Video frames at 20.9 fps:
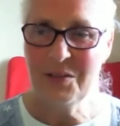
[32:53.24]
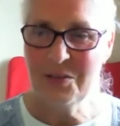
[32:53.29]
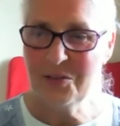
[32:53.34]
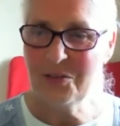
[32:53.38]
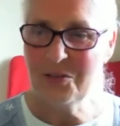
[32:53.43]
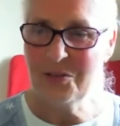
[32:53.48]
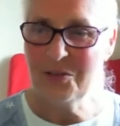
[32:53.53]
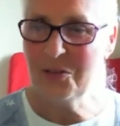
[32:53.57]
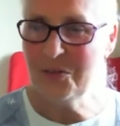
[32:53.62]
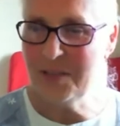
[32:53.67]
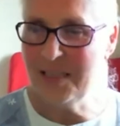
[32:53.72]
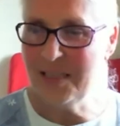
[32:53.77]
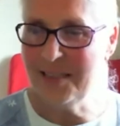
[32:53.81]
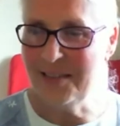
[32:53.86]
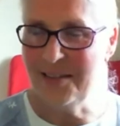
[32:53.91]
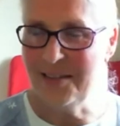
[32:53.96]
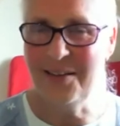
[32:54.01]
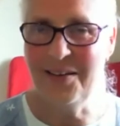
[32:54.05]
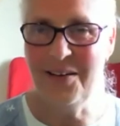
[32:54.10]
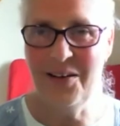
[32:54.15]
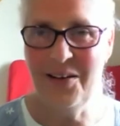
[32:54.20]
So
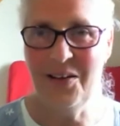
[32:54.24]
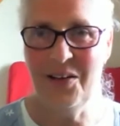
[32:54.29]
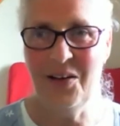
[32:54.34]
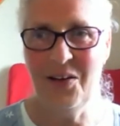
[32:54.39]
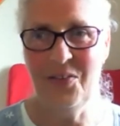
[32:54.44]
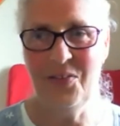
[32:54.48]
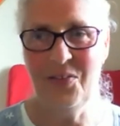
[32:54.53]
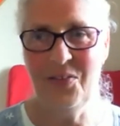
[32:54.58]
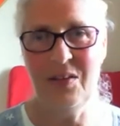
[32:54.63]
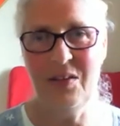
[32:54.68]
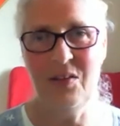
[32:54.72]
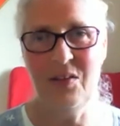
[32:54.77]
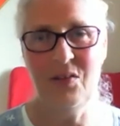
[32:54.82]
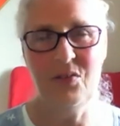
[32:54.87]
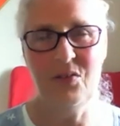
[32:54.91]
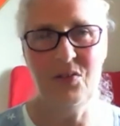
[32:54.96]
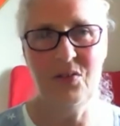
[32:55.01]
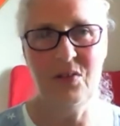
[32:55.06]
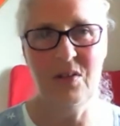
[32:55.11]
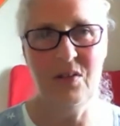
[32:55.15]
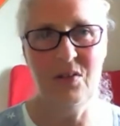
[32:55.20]
yeah, I think
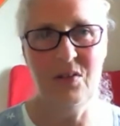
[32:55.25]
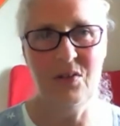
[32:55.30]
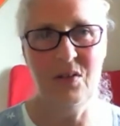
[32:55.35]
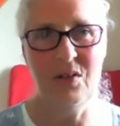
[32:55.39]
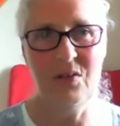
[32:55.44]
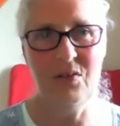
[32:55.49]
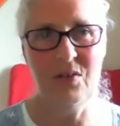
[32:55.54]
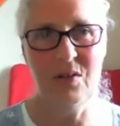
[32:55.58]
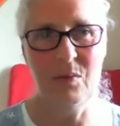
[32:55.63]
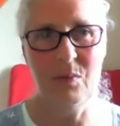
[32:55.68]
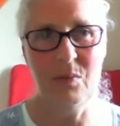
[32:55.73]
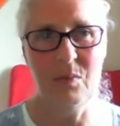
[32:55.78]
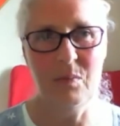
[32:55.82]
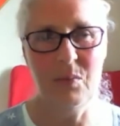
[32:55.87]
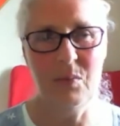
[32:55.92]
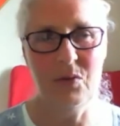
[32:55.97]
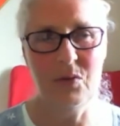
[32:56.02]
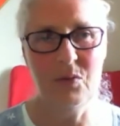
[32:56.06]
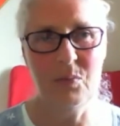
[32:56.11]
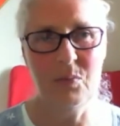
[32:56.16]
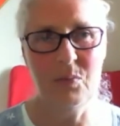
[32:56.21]
it's a
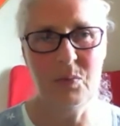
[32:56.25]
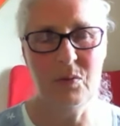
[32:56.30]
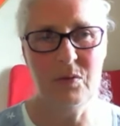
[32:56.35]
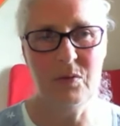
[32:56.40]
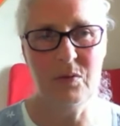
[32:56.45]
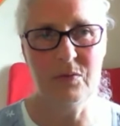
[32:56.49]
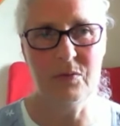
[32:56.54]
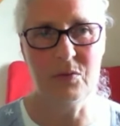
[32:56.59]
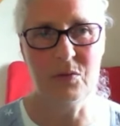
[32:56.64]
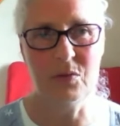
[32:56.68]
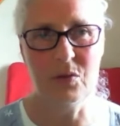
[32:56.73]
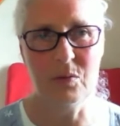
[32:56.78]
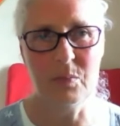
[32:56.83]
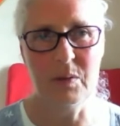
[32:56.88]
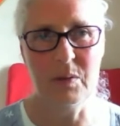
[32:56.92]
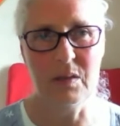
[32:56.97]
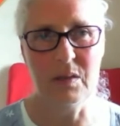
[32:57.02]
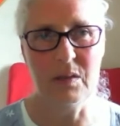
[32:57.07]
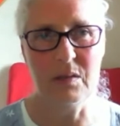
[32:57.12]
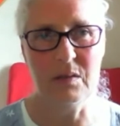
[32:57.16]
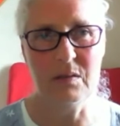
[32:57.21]
most beautiful
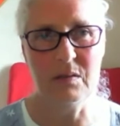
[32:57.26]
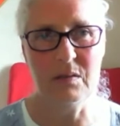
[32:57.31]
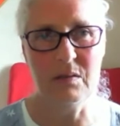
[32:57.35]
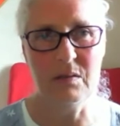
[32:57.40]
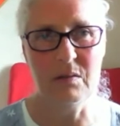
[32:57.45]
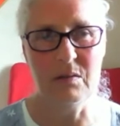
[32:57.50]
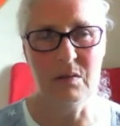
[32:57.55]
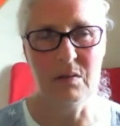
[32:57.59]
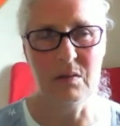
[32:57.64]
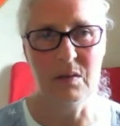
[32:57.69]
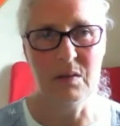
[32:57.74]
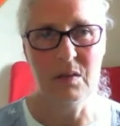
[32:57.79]
topic to